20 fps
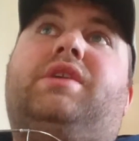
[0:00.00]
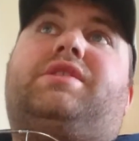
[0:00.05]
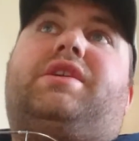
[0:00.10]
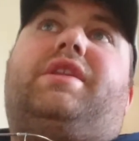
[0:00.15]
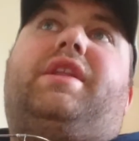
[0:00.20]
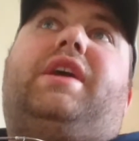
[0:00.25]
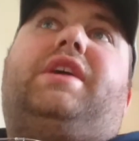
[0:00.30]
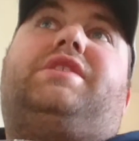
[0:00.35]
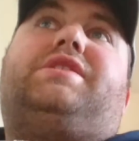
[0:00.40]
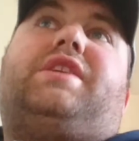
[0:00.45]

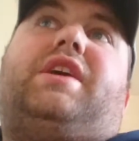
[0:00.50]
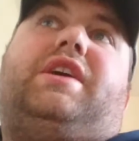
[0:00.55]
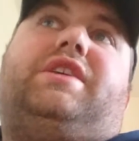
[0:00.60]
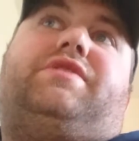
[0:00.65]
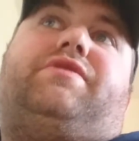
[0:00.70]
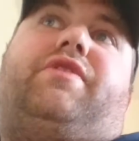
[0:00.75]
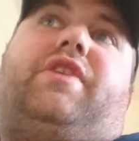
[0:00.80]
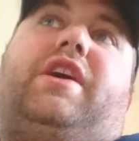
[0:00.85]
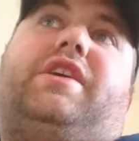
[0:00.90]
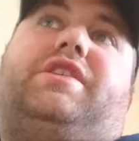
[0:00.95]
it's a nice
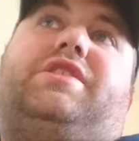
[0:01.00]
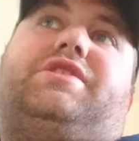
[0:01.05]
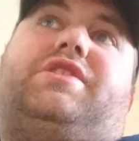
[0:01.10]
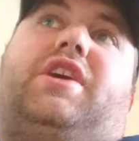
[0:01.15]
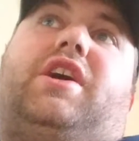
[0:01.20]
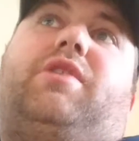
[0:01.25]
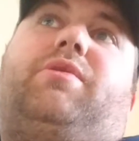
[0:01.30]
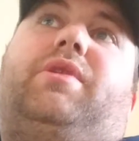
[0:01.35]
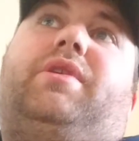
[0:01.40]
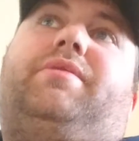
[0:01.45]
size fly to
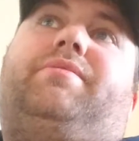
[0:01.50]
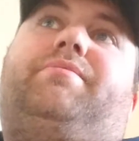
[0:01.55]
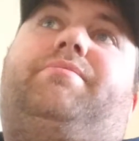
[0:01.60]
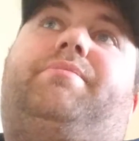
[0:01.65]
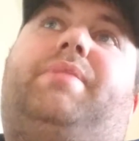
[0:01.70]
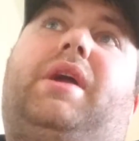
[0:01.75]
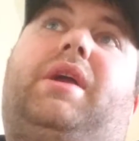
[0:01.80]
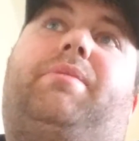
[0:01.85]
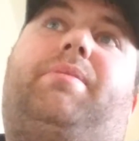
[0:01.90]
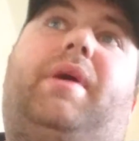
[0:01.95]
start
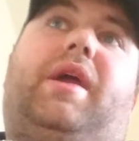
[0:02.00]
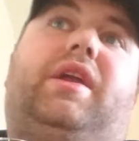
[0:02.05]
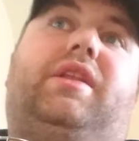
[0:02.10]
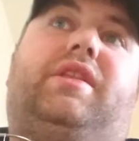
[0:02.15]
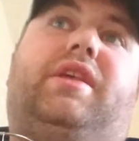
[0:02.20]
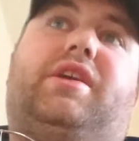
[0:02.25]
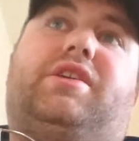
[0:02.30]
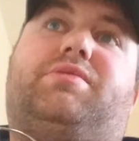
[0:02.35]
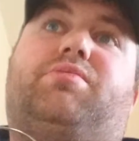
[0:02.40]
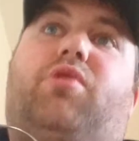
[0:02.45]
with. Big
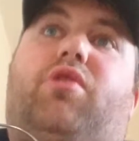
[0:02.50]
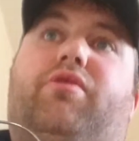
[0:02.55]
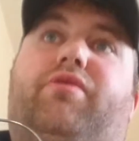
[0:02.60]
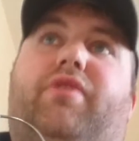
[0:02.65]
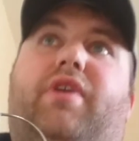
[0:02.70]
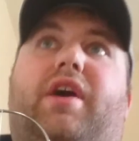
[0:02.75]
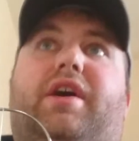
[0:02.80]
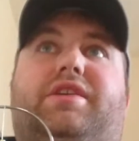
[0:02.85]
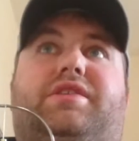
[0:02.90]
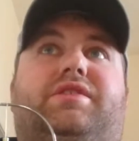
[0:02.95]
pike takes
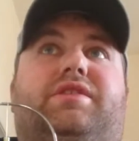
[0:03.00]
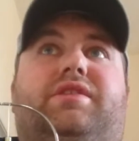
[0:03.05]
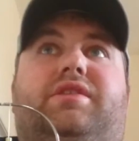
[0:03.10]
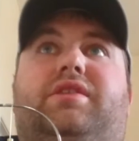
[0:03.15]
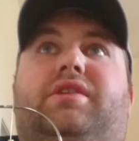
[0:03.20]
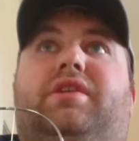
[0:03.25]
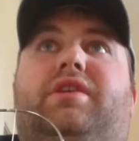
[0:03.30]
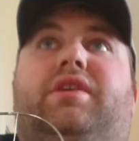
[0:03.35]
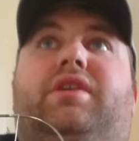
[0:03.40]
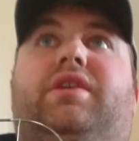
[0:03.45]
small flies.